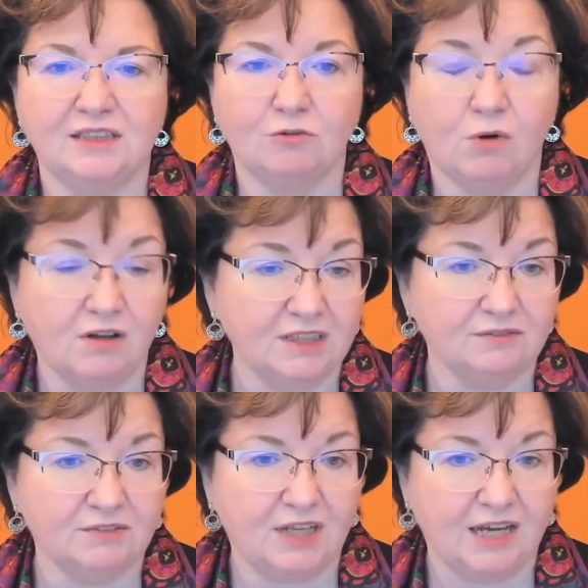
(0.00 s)
the
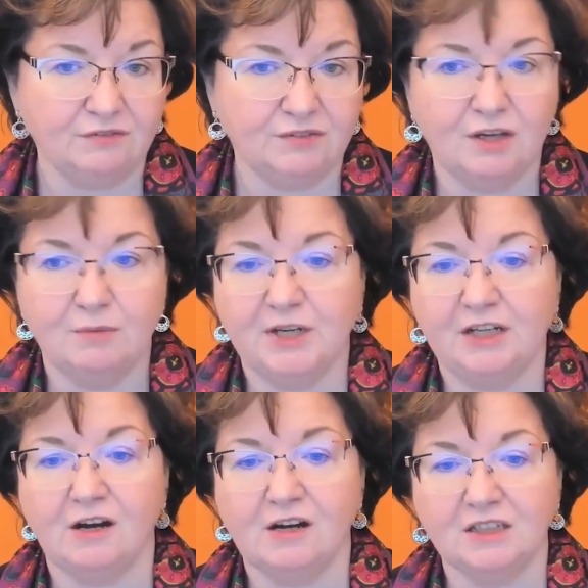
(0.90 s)
quality of life,
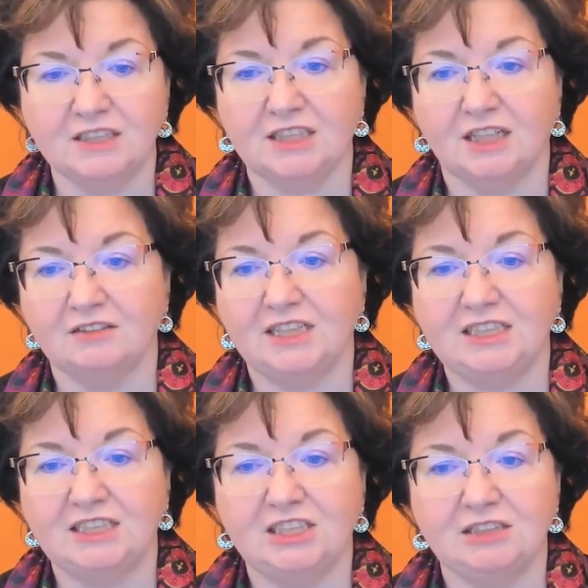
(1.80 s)
but also
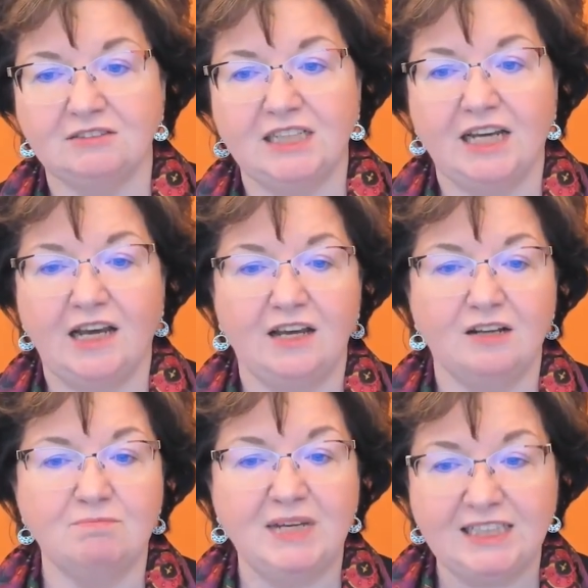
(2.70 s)
it's doing
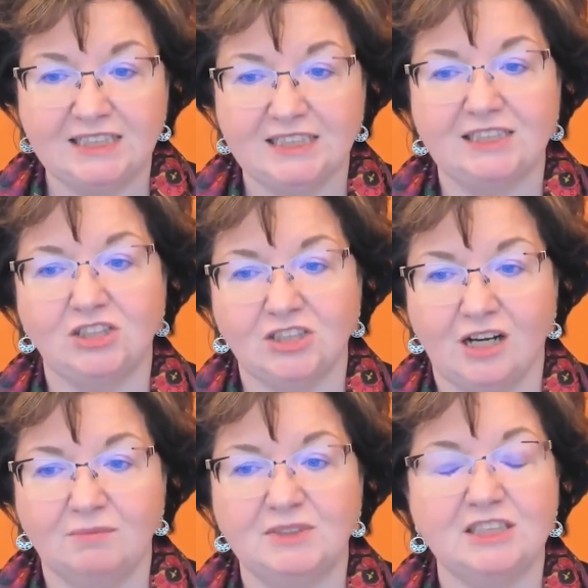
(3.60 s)
an amazing
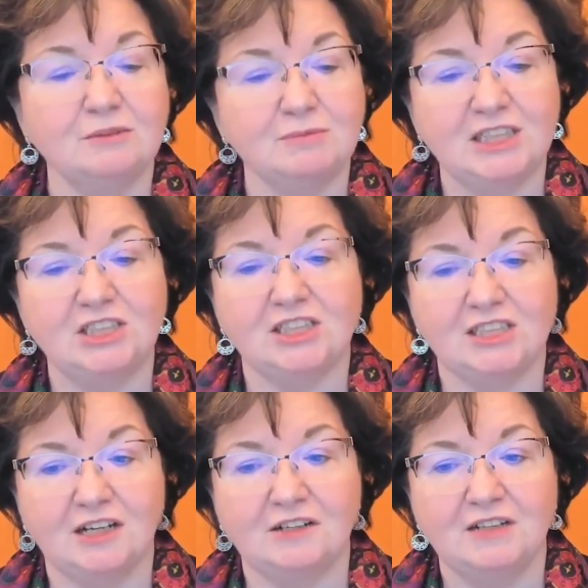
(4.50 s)
job, so much
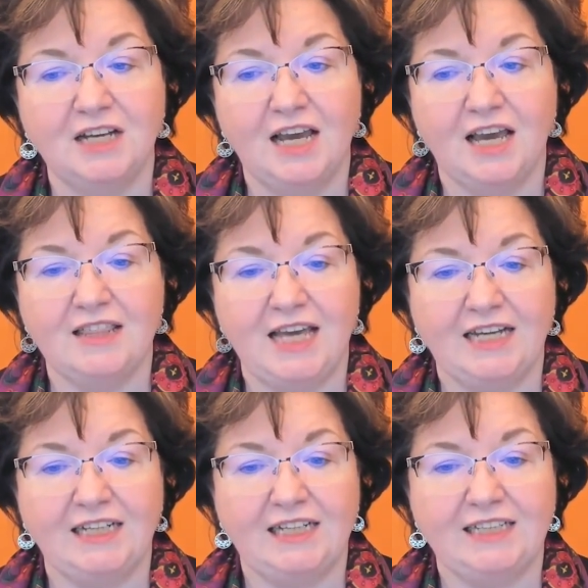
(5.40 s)
so
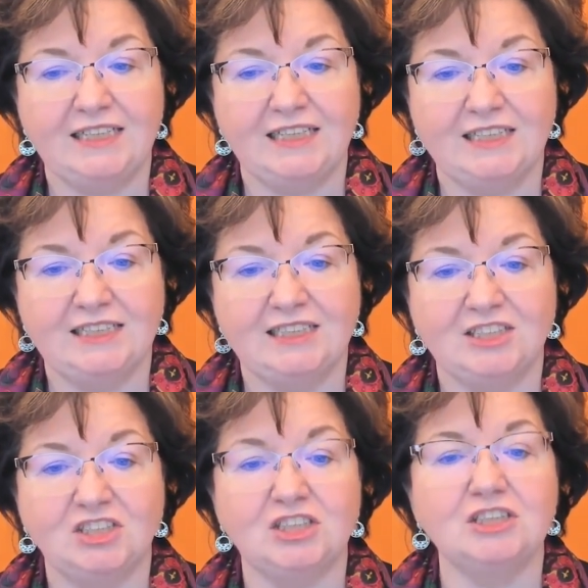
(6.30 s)
that it
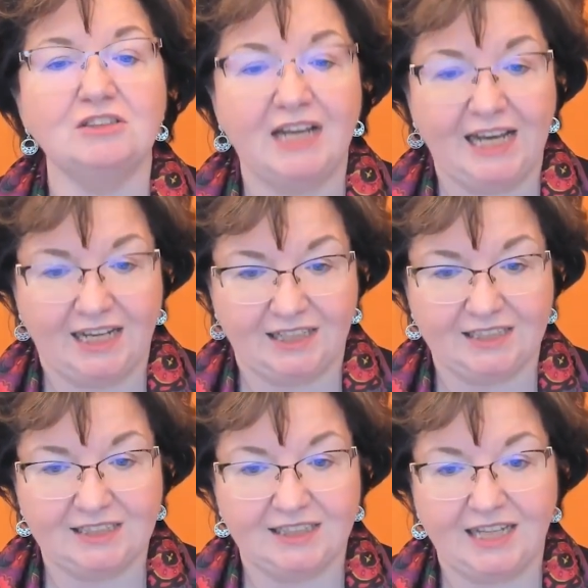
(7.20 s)
is
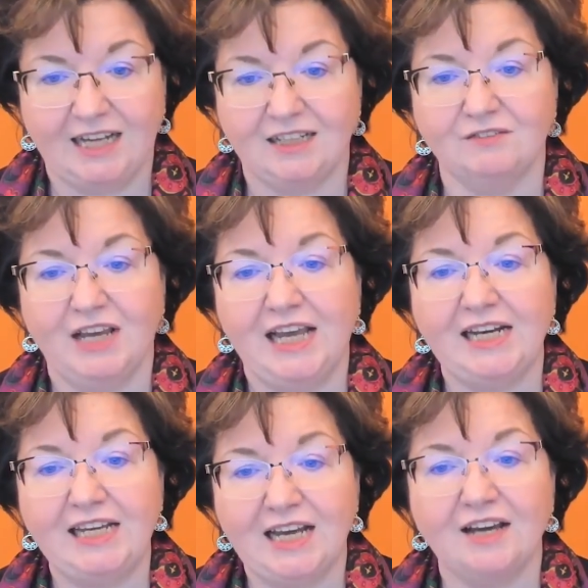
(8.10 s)
2x that of
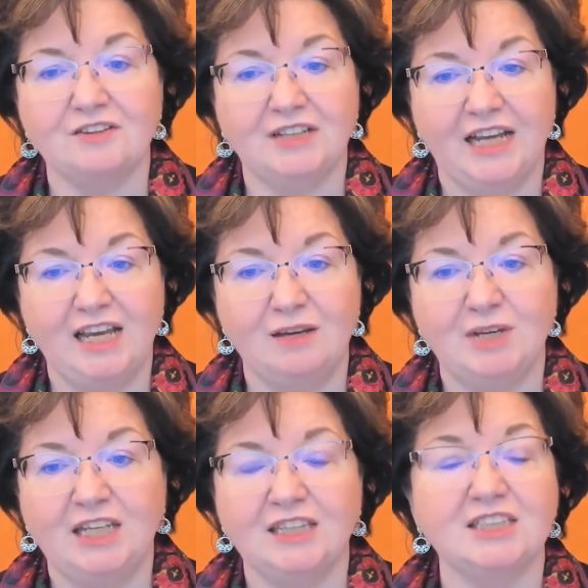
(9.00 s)
any other
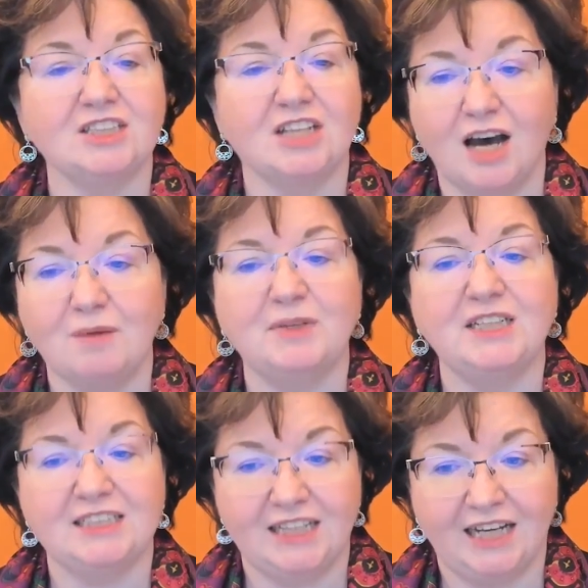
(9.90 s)
name in the top
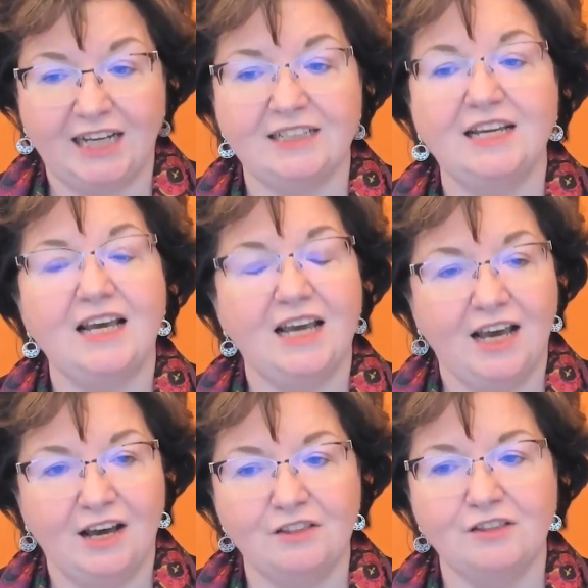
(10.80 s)
10
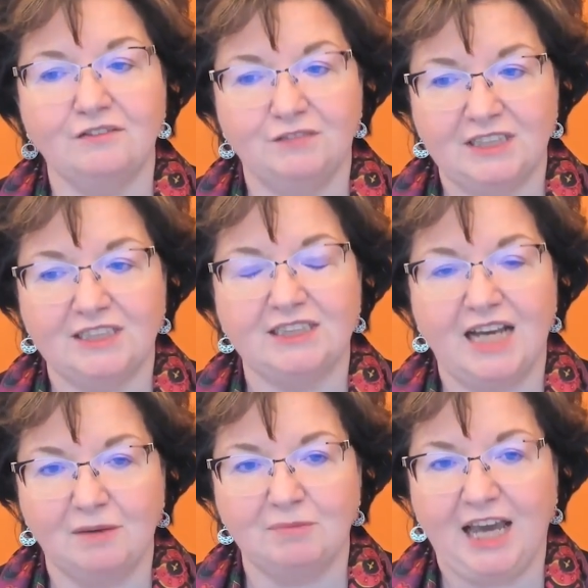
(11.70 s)
health and fitness
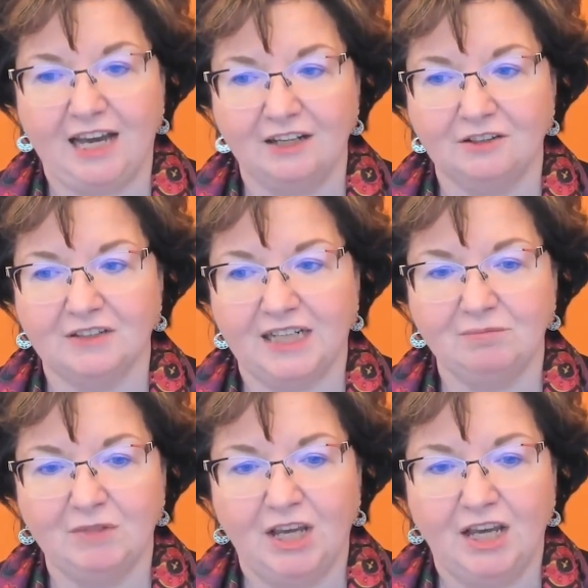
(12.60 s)
app category.